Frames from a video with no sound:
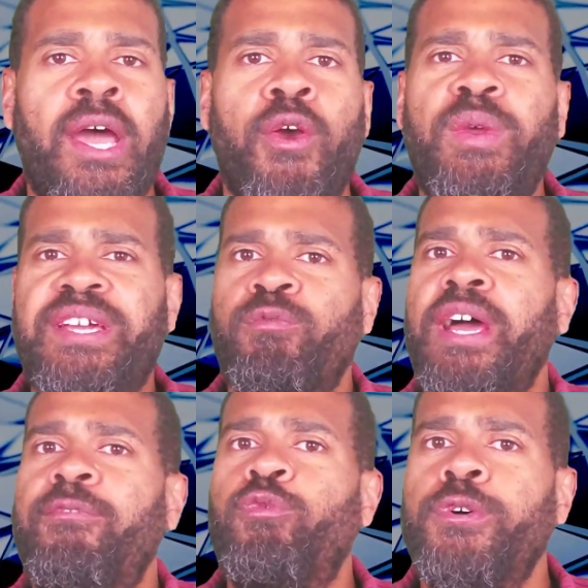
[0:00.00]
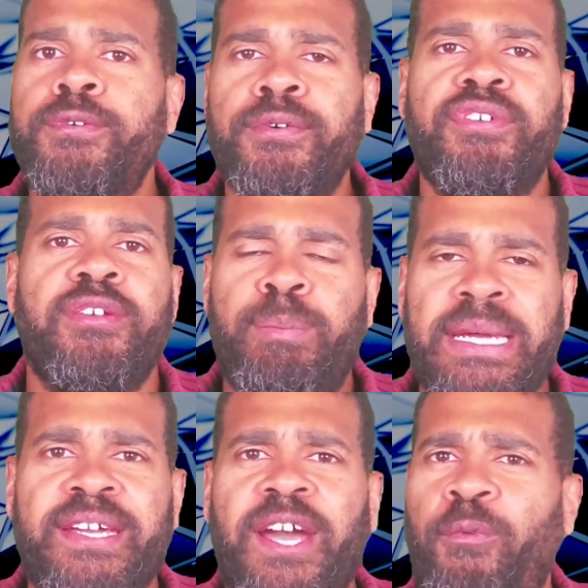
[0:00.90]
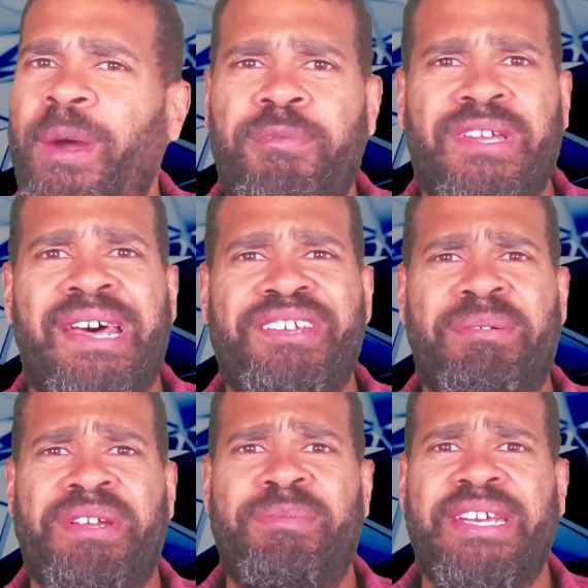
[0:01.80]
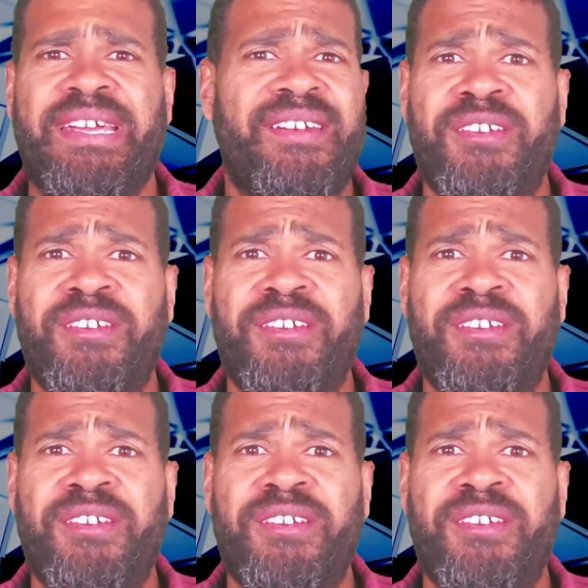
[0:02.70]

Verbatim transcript: We can write rules to pick out when was the last time it was updated,